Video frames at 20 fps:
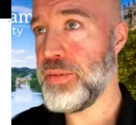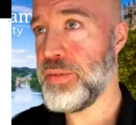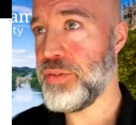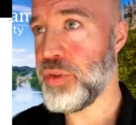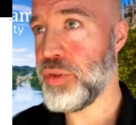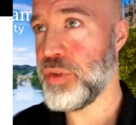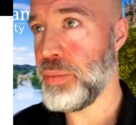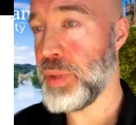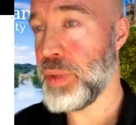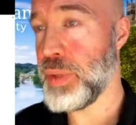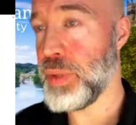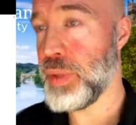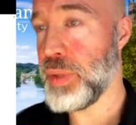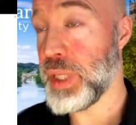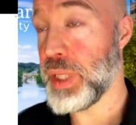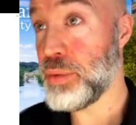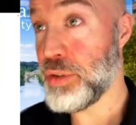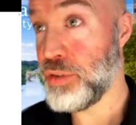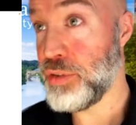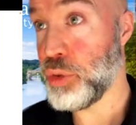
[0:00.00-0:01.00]
get them
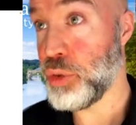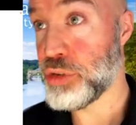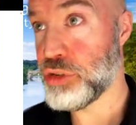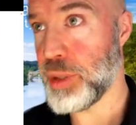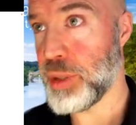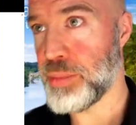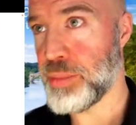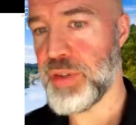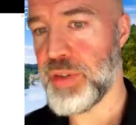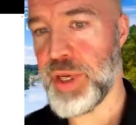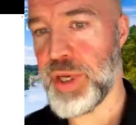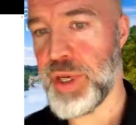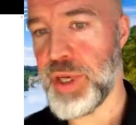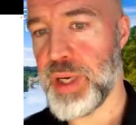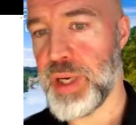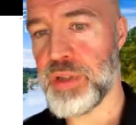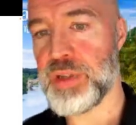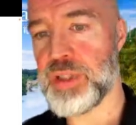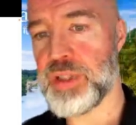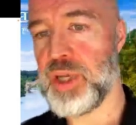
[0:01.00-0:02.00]
to form scripts of
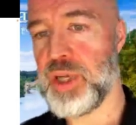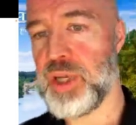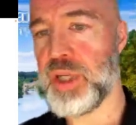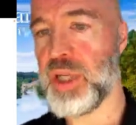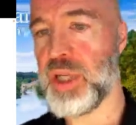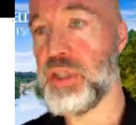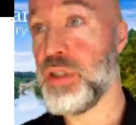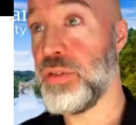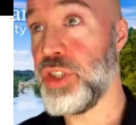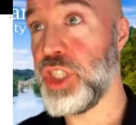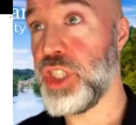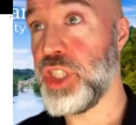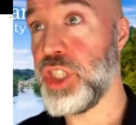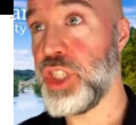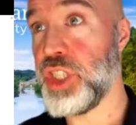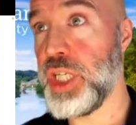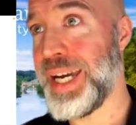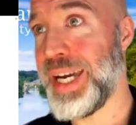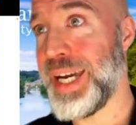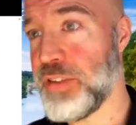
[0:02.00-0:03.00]
how they're going to do that. So I'm going to go to the
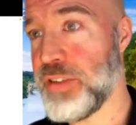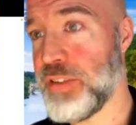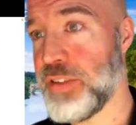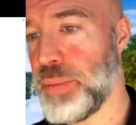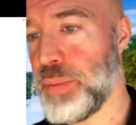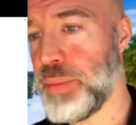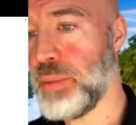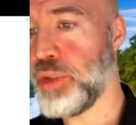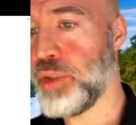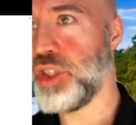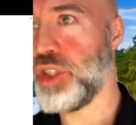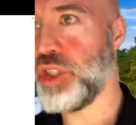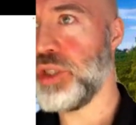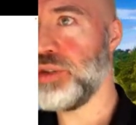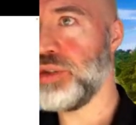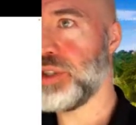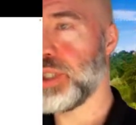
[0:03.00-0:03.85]
gym at 7 p.m. on a